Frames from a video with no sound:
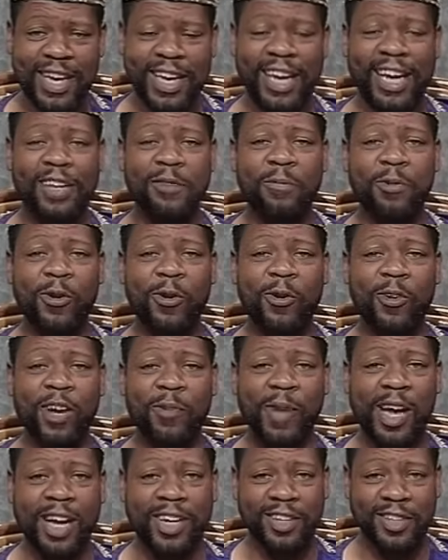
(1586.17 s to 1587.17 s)
and
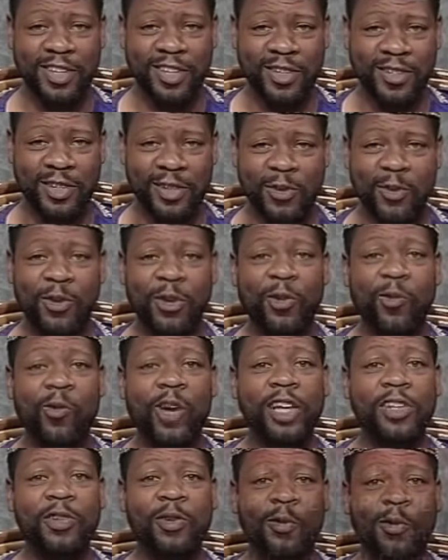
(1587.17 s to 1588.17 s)
program ideas. And you can
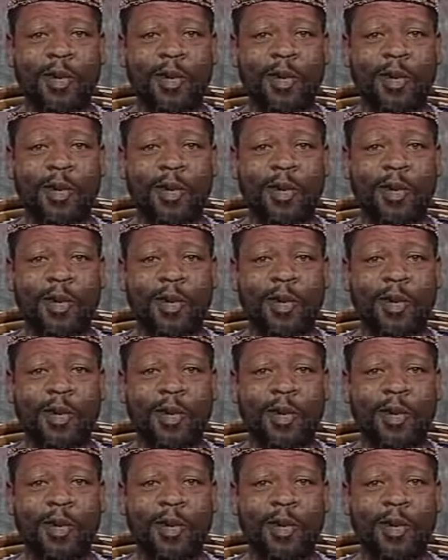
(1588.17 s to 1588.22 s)
write to